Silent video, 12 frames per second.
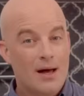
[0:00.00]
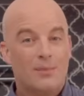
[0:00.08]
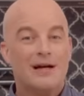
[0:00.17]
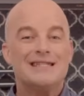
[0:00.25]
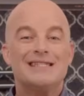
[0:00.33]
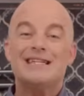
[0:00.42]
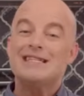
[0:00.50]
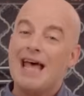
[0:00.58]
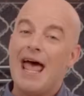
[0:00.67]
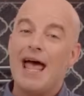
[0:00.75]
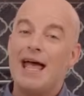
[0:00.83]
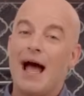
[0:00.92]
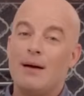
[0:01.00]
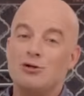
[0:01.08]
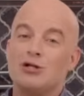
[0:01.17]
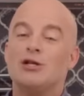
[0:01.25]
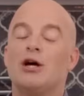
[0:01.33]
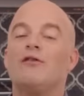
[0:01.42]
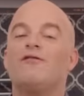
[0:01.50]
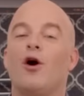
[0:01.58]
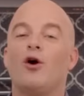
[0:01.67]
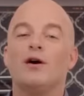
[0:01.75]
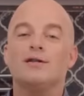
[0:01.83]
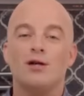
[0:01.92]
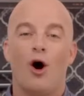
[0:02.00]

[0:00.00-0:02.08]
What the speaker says: Because today, I'm just going to focus